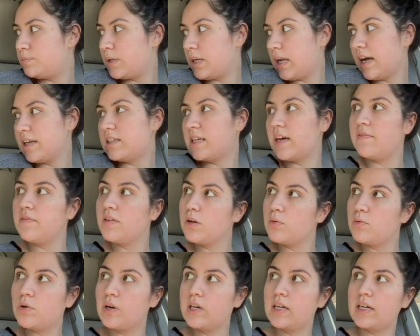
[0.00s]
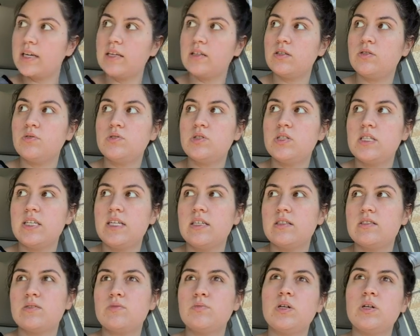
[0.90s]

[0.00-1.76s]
But I definitely want to get new seats.